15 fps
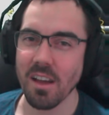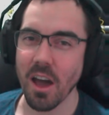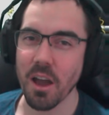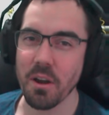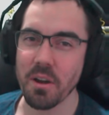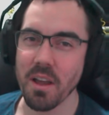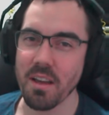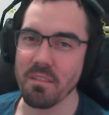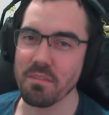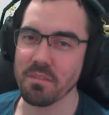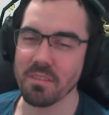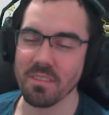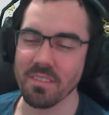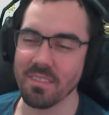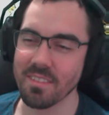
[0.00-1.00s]
I don't have...
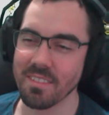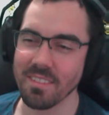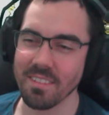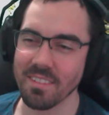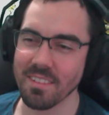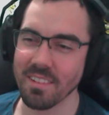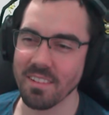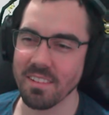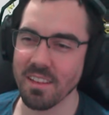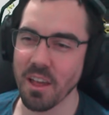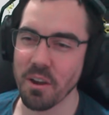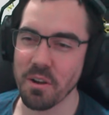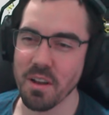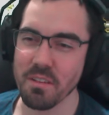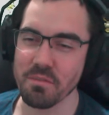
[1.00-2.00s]

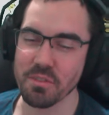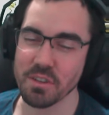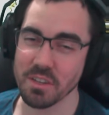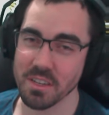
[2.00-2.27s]
I don't have the